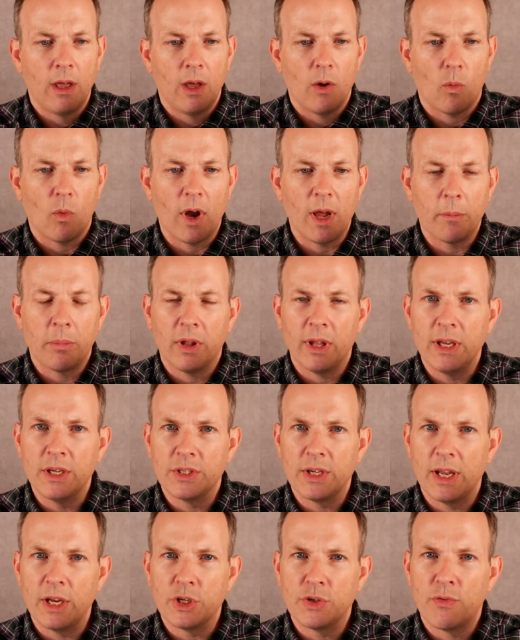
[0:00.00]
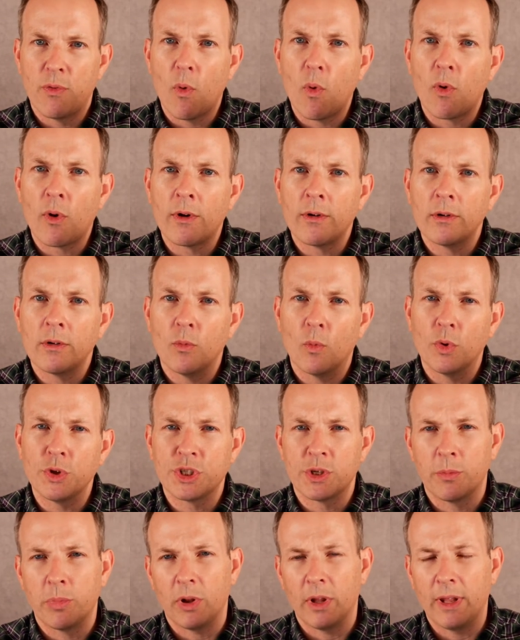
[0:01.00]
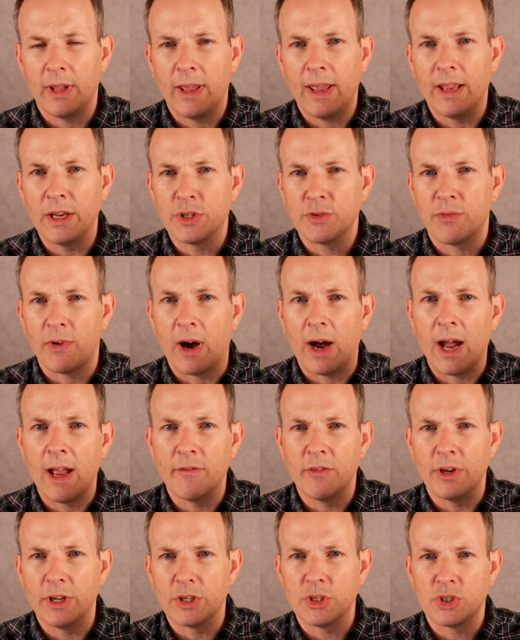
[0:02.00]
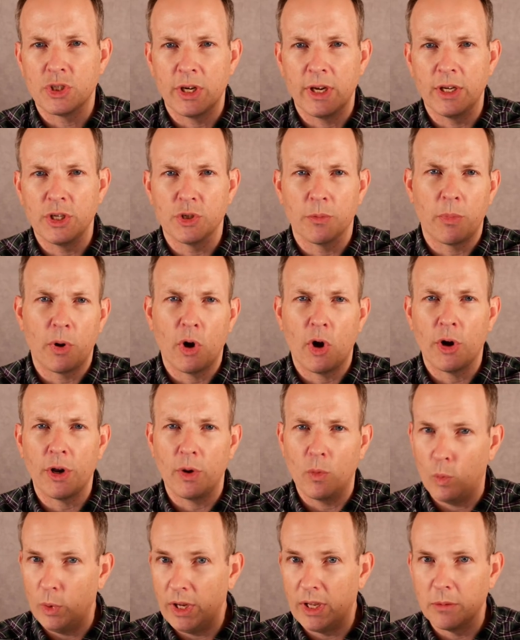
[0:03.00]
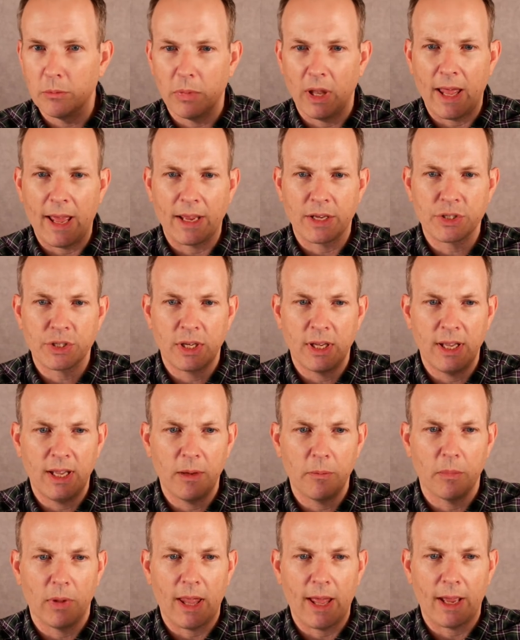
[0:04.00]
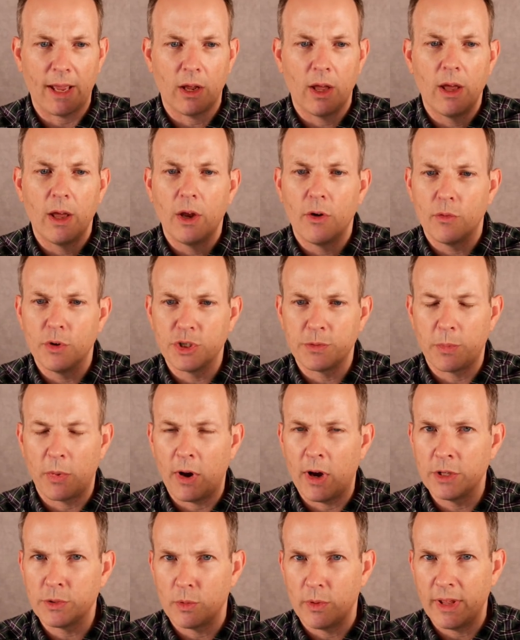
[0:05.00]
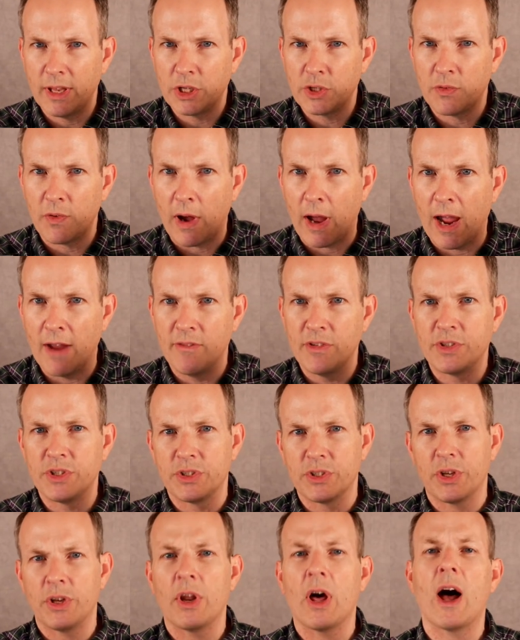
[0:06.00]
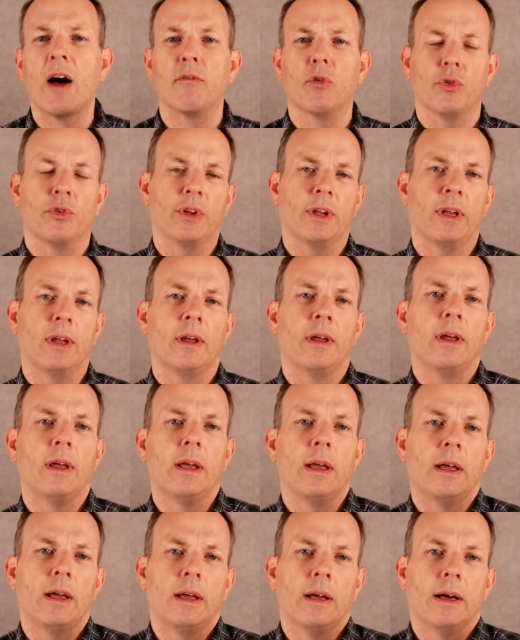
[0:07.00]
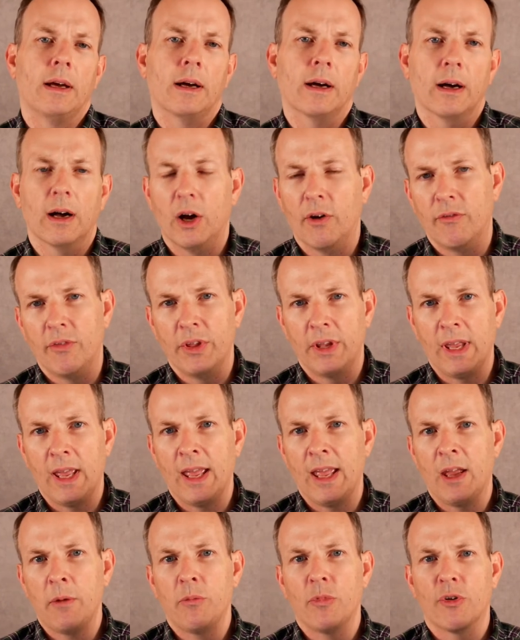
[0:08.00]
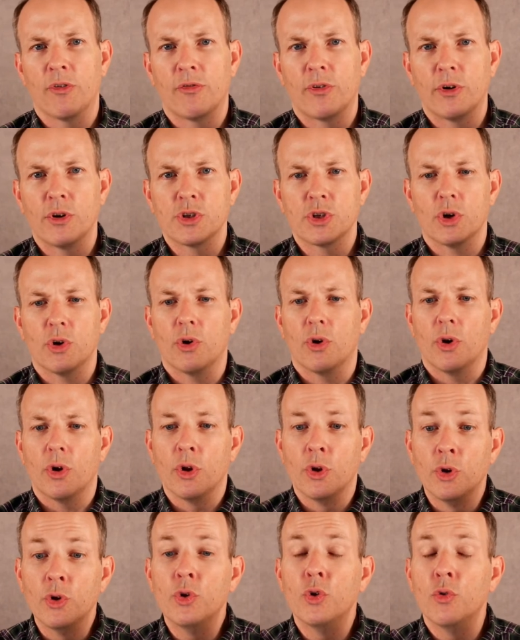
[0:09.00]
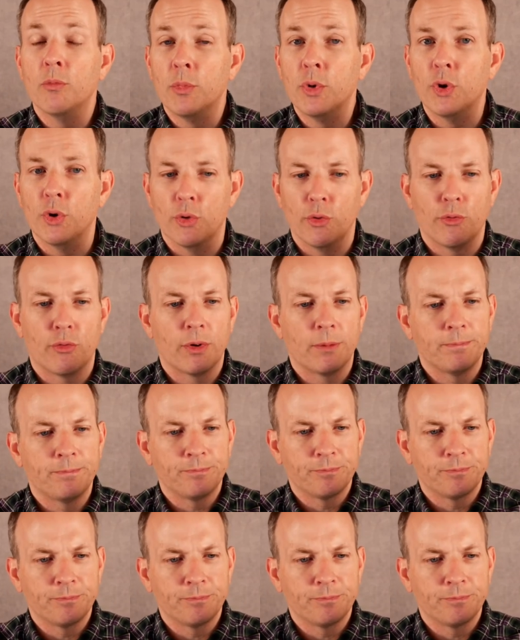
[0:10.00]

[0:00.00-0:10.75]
White plays h four, wants to play h five and exchange a pawn and weaken black's king. Black responds with h five. This is a novelty of the game, the first new move.